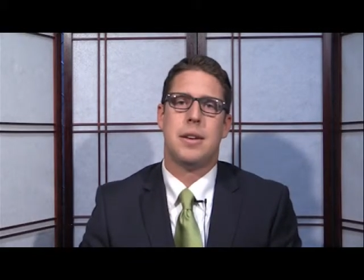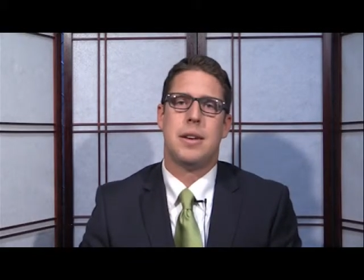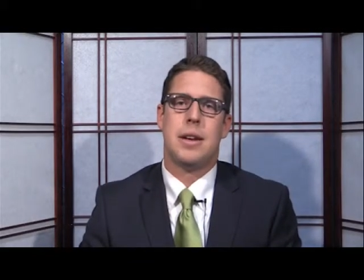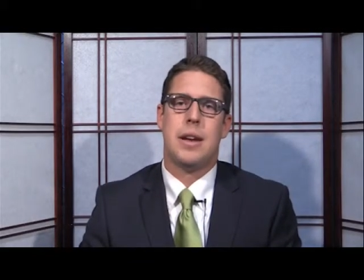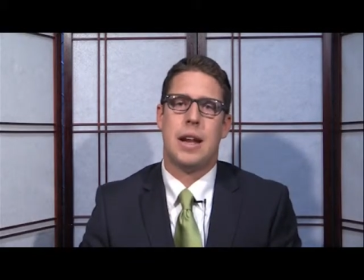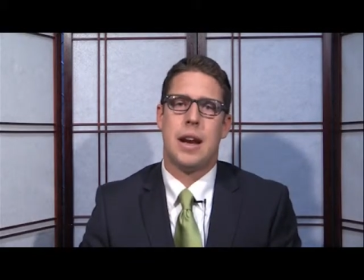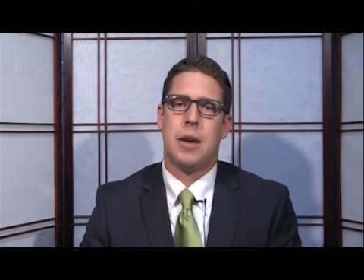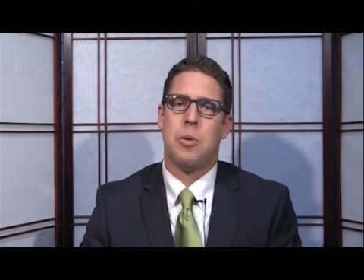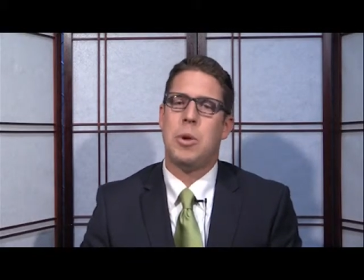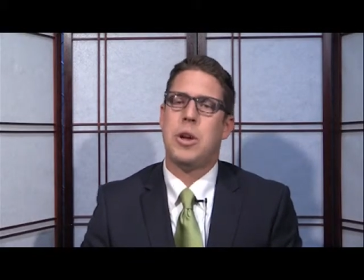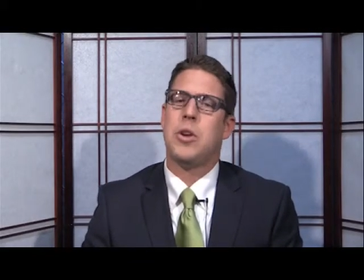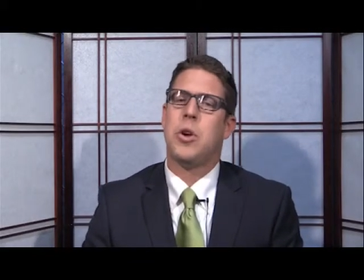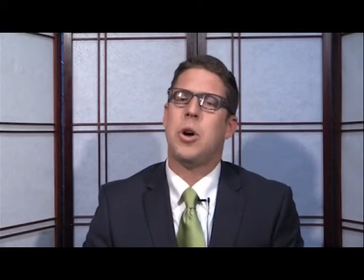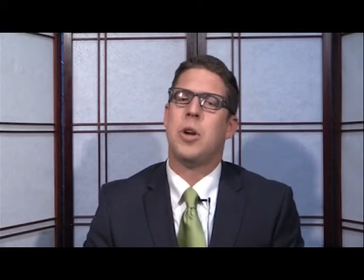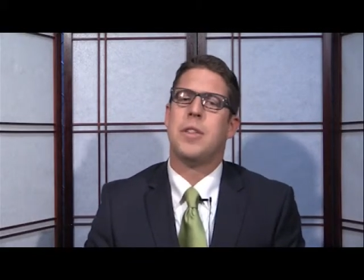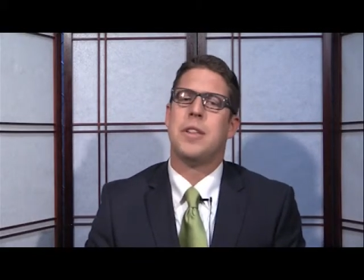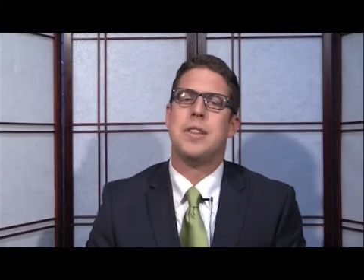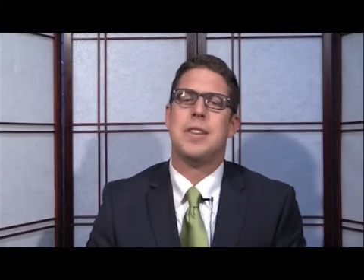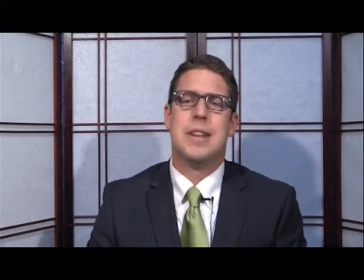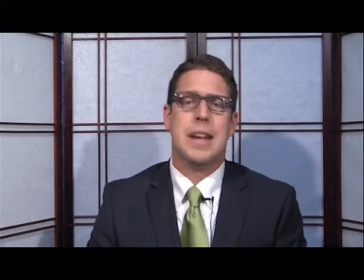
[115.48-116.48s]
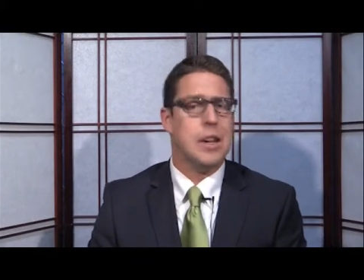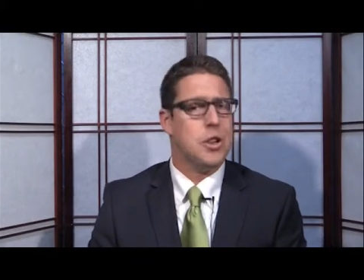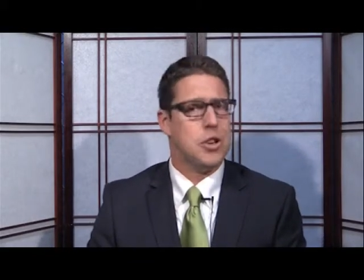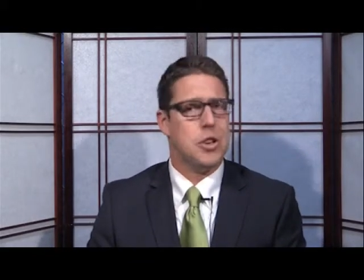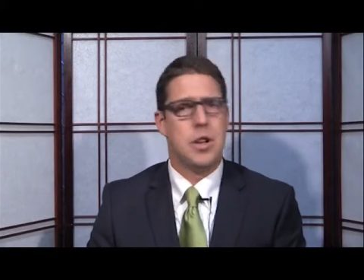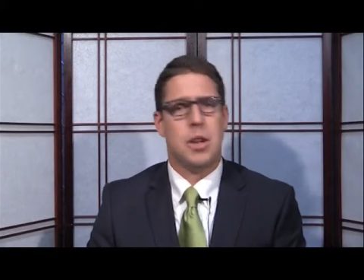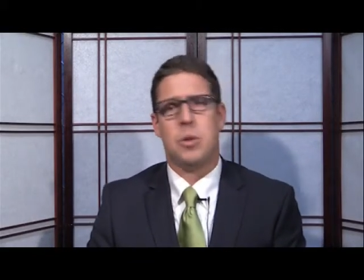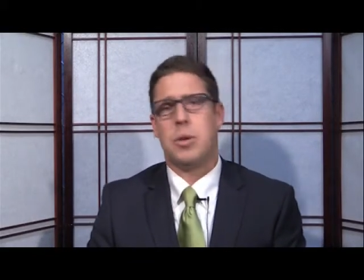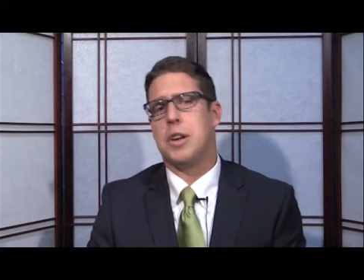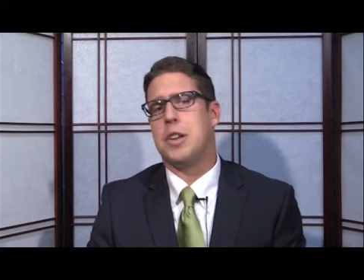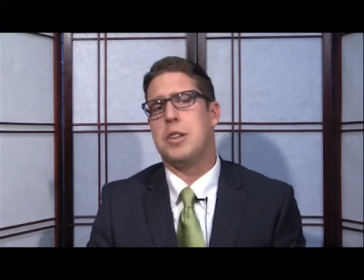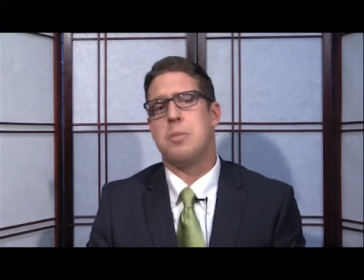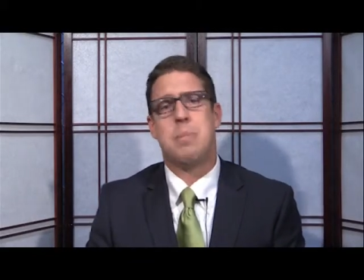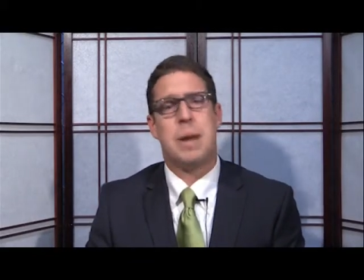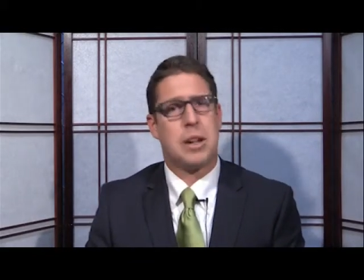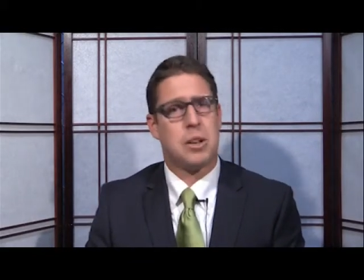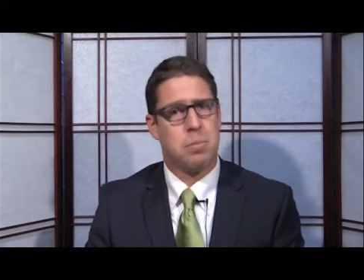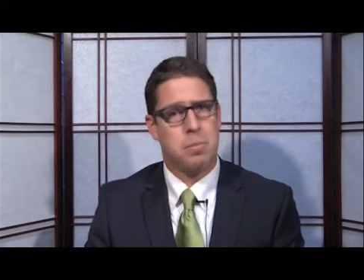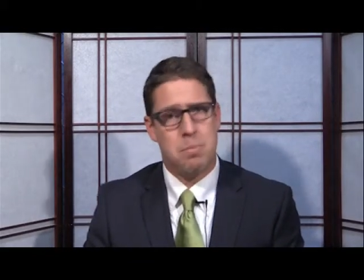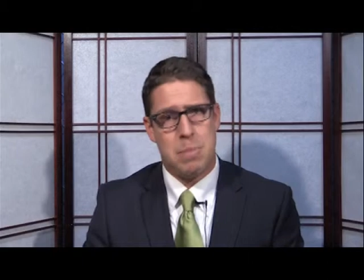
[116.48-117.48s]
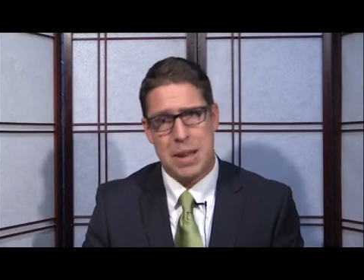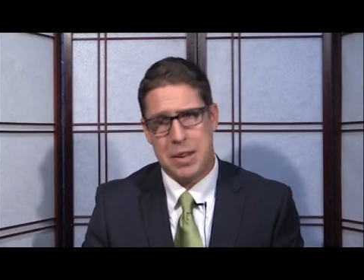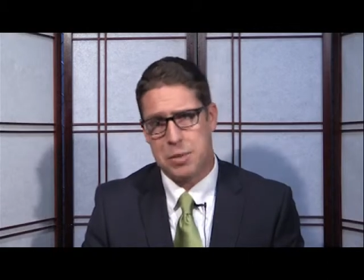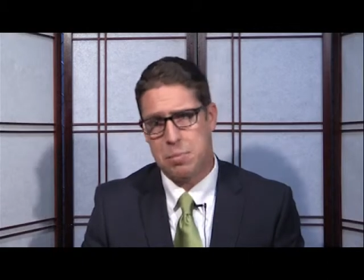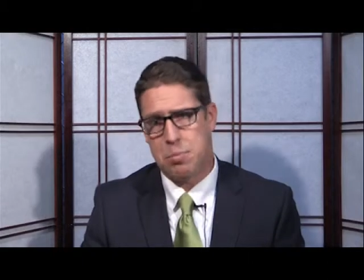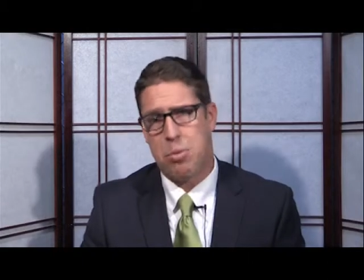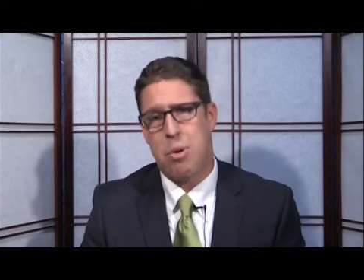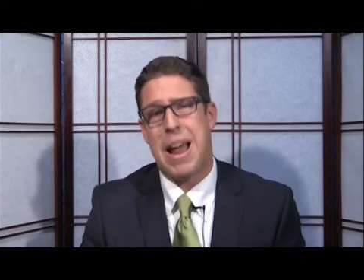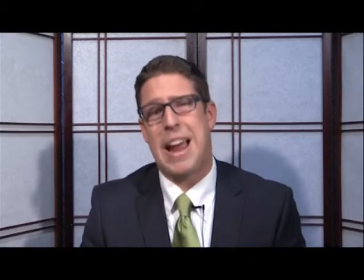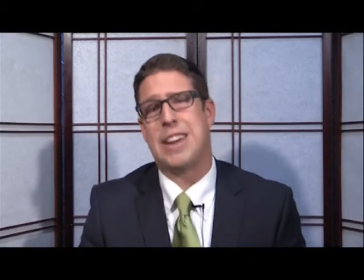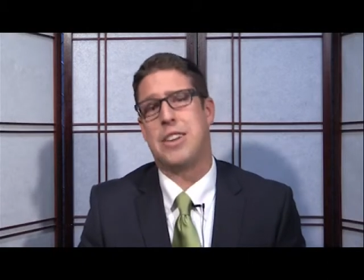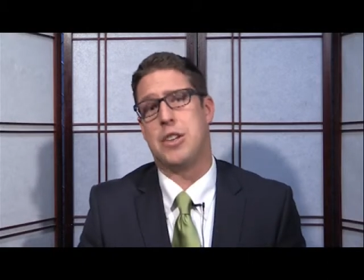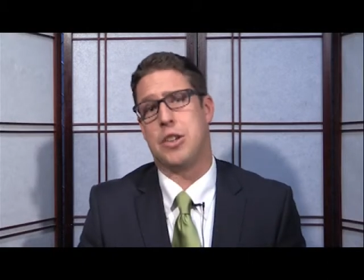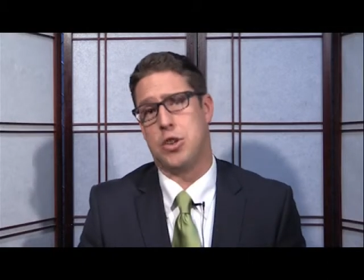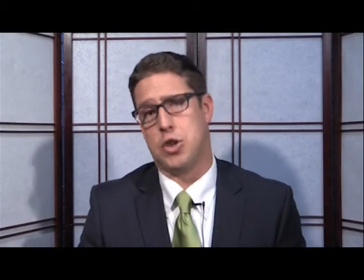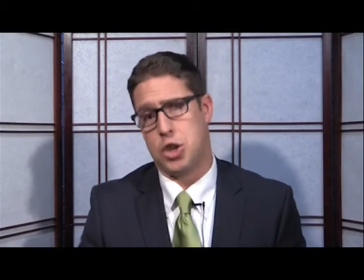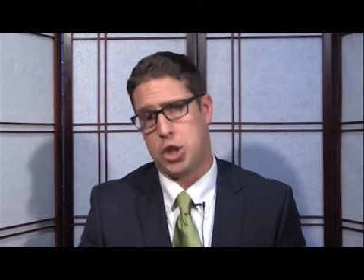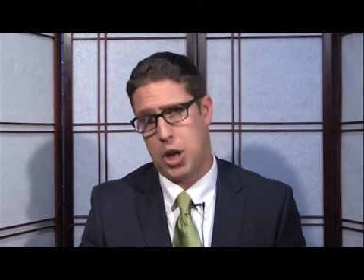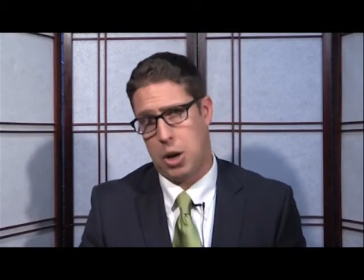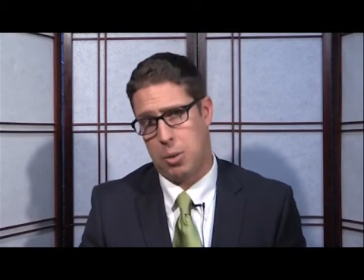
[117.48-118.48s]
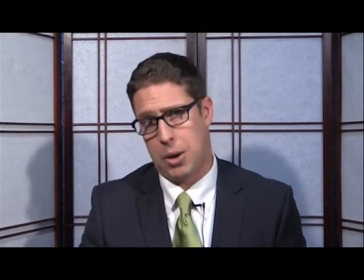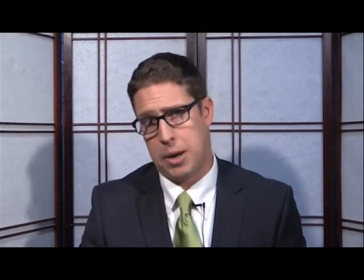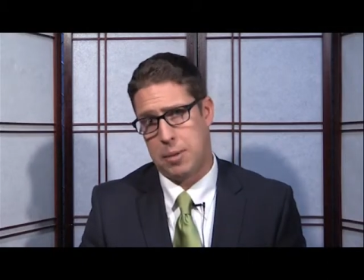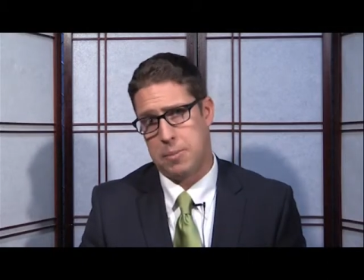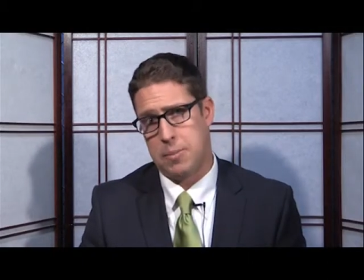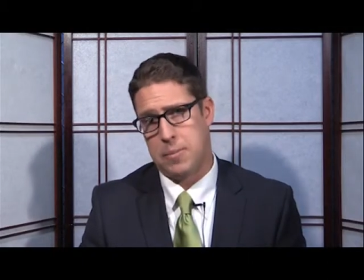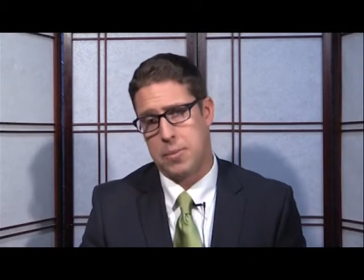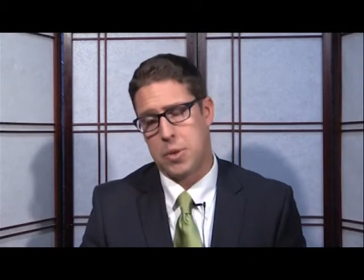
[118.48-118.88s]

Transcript: and I, we call this in engineering, it's a best practice sharing.